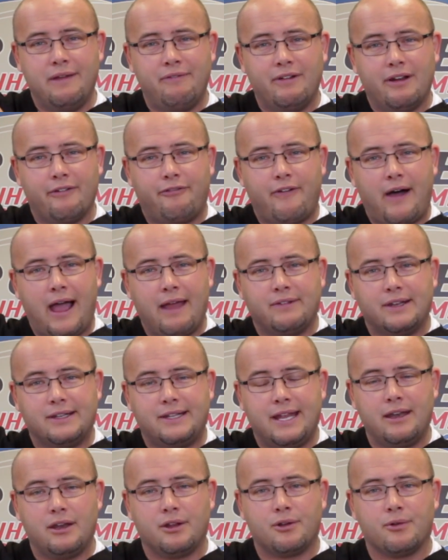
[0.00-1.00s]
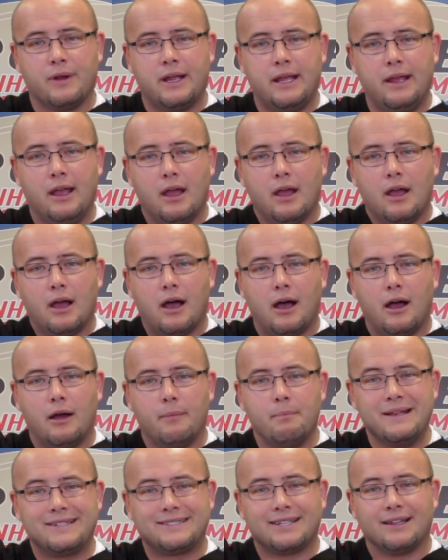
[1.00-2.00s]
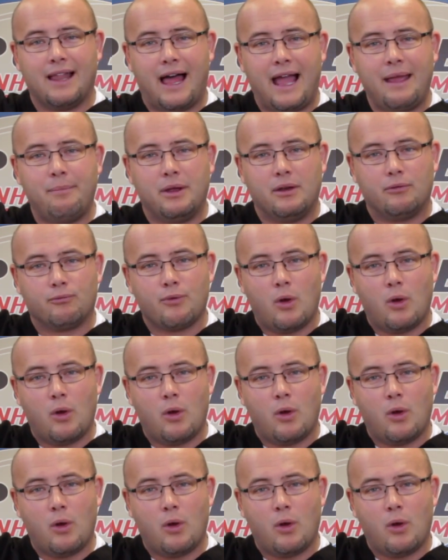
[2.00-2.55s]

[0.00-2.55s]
even a 5 to 10 degree uh, misalignment